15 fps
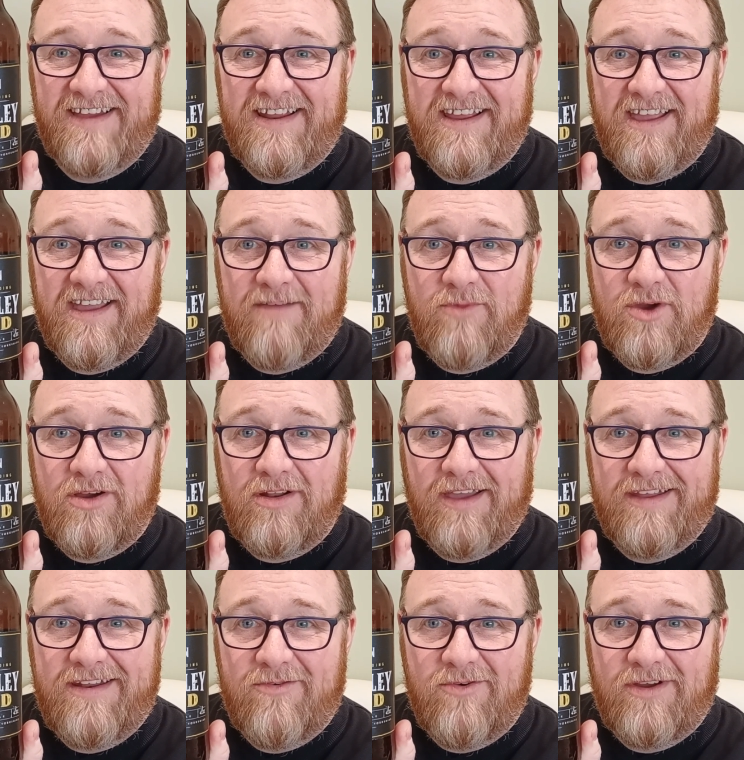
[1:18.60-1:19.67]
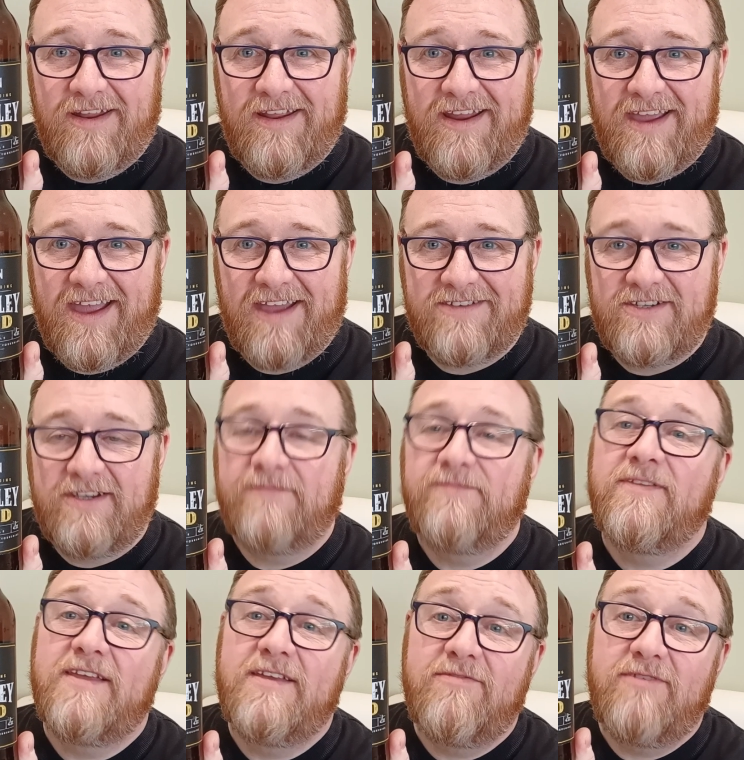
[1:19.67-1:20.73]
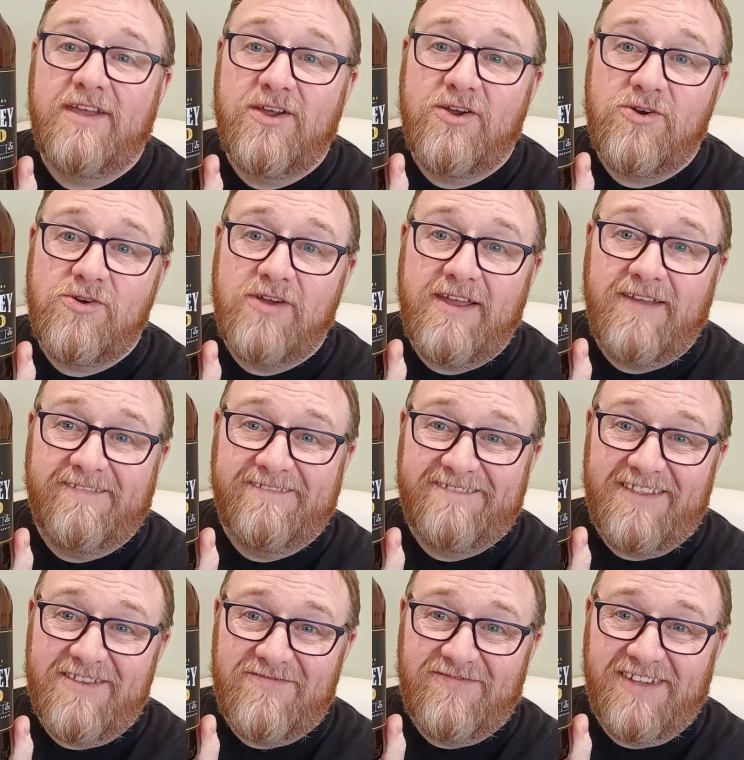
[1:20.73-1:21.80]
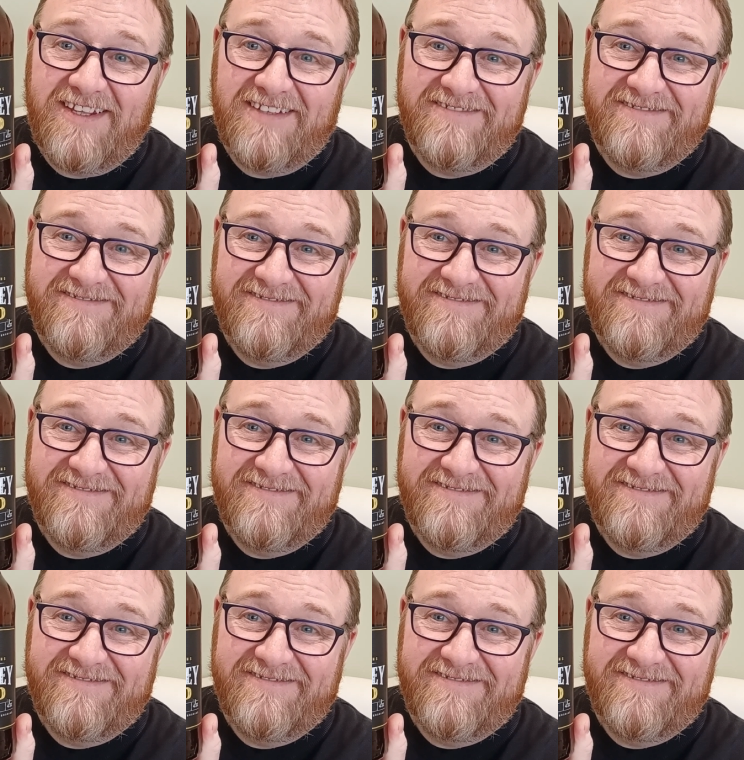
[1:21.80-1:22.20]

Can I kick a ball? Get a one and I catch it. I'm going to go away. Lovely.